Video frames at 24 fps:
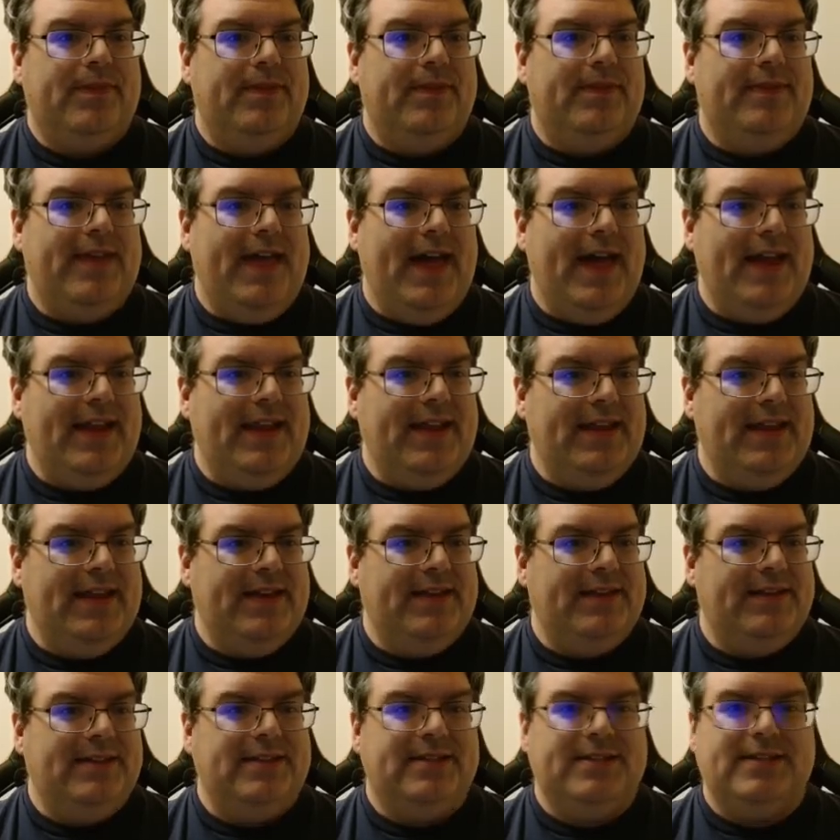That
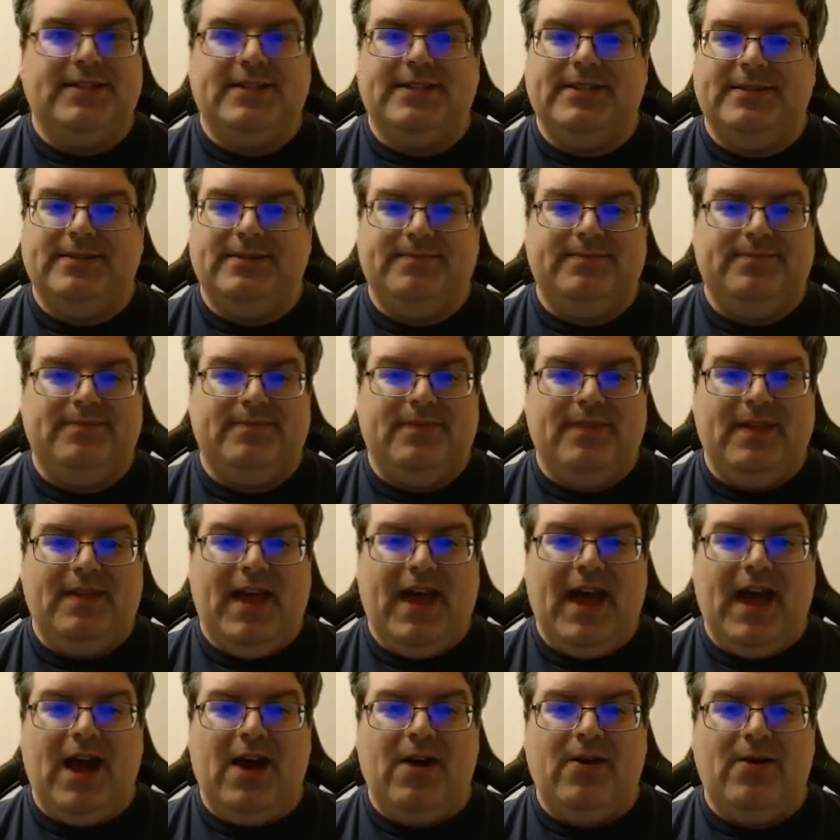is
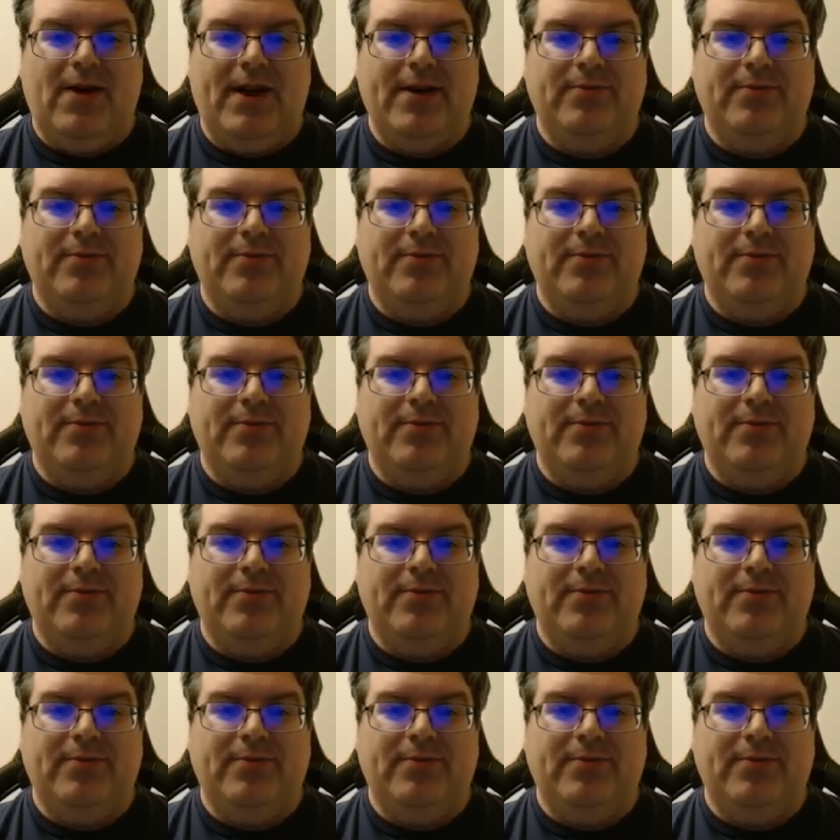how I